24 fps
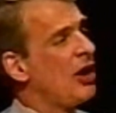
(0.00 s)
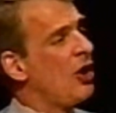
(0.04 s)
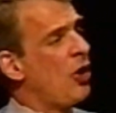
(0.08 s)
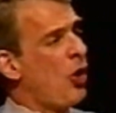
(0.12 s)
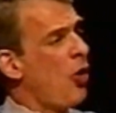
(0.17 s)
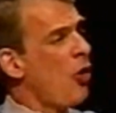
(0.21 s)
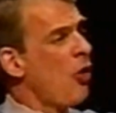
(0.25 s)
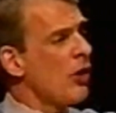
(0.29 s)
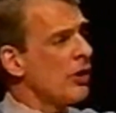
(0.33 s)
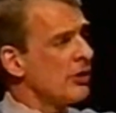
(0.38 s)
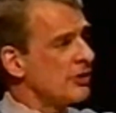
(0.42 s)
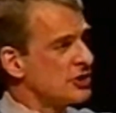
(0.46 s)
a
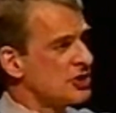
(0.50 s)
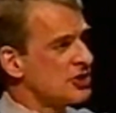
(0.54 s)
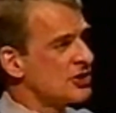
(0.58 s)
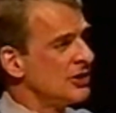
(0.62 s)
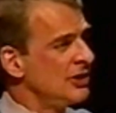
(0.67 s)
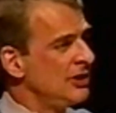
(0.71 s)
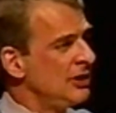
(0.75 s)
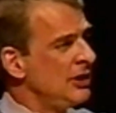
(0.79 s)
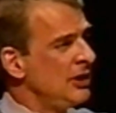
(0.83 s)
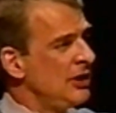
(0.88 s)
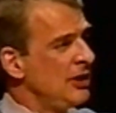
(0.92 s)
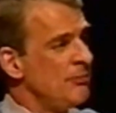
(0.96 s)

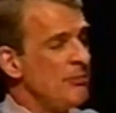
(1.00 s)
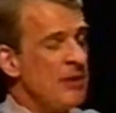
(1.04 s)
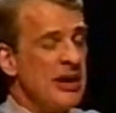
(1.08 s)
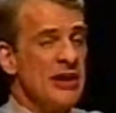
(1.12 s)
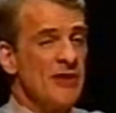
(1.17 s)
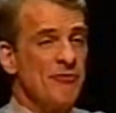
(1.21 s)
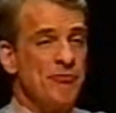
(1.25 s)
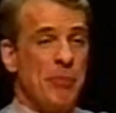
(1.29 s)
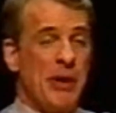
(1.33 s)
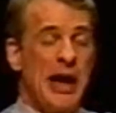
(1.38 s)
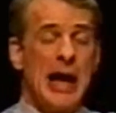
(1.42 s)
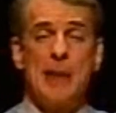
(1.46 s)
horse may
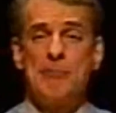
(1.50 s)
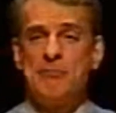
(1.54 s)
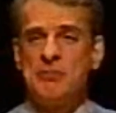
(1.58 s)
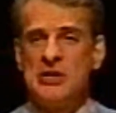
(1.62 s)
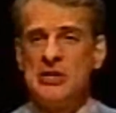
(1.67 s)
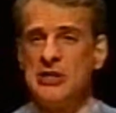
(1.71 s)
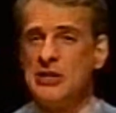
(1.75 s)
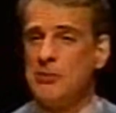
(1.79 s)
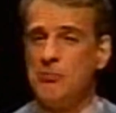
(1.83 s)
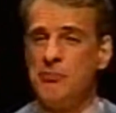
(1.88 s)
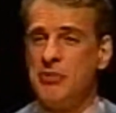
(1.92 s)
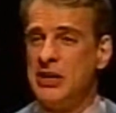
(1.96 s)
have popped
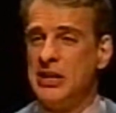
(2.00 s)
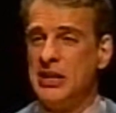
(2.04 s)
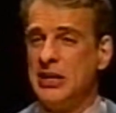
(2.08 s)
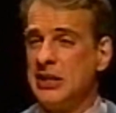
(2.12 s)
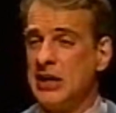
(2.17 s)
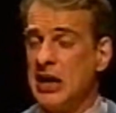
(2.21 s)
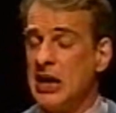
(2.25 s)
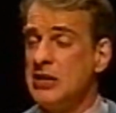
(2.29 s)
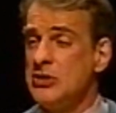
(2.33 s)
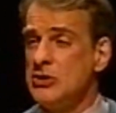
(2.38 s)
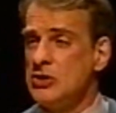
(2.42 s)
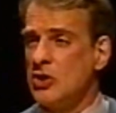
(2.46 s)
into
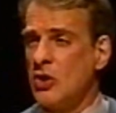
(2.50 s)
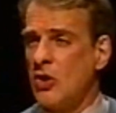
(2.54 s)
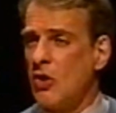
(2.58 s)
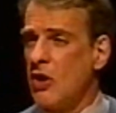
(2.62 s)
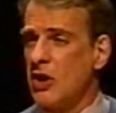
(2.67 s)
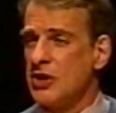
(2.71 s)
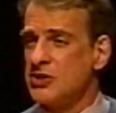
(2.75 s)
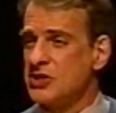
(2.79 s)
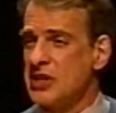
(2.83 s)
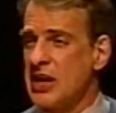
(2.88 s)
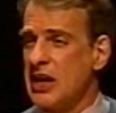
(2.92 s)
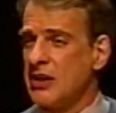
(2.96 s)
being
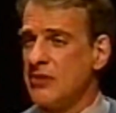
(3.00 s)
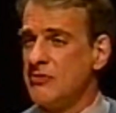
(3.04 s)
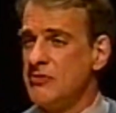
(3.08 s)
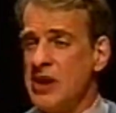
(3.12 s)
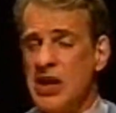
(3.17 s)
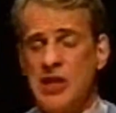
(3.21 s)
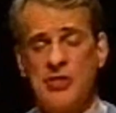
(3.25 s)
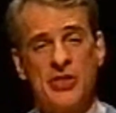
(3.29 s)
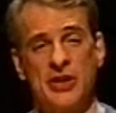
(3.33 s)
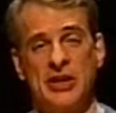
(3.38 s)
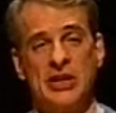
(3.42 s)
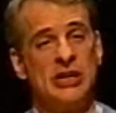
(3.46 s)
uncaused out of
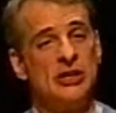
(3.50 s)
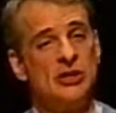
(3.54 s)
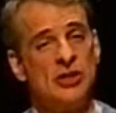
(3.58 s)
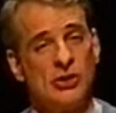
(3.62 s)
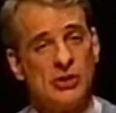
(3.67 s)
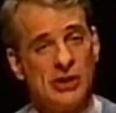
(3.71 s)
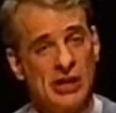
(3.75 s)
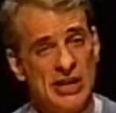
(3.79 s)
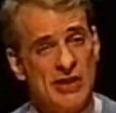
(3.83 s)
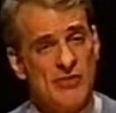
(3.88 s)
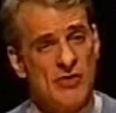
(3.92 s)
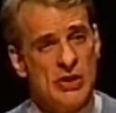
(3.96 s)
nothing in
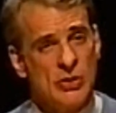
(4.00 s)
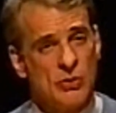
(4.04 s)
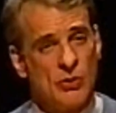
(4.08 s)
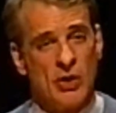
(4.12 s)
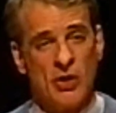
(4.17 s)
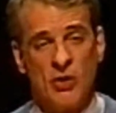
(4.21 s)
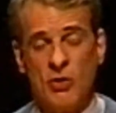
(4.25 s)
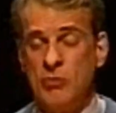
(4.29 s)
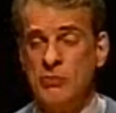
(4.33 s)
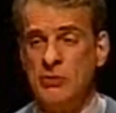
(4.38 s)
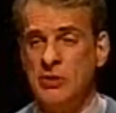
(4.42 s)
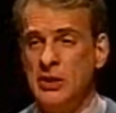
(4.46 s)
your living
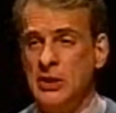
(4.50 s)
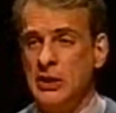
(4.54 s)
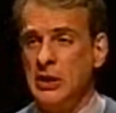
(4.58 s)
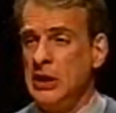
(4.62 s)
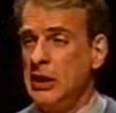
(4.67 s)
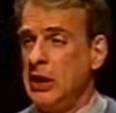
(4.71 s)
room